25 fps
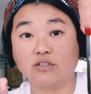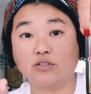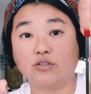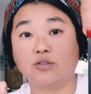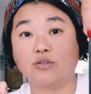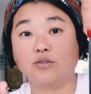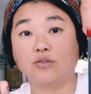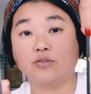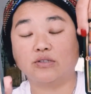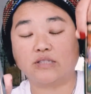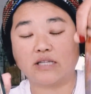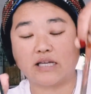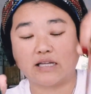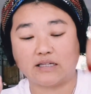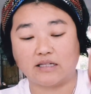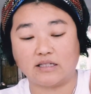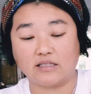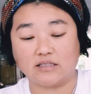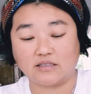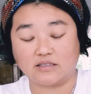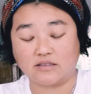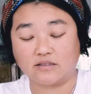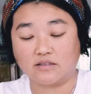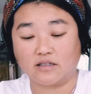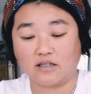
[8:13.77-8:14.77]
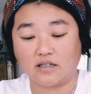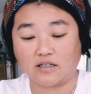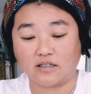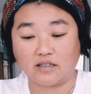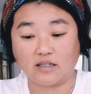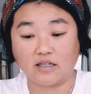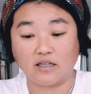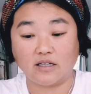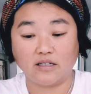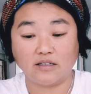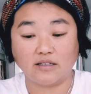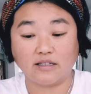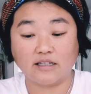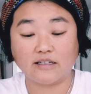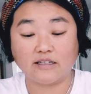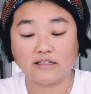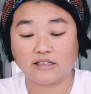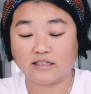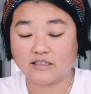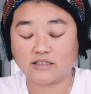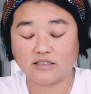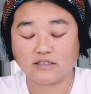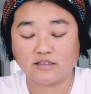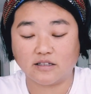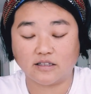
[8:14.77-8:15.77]
you that it
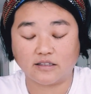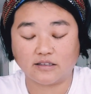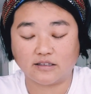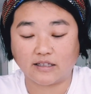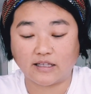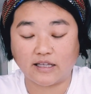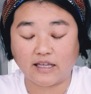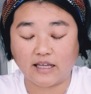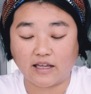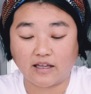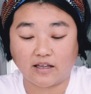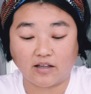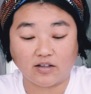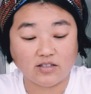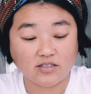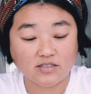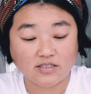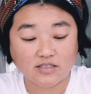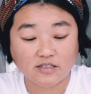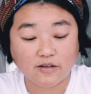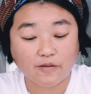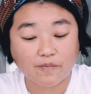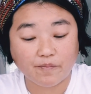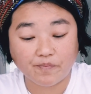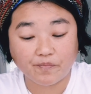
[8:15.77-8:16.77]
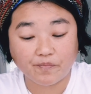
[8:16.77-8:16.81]
is not the case.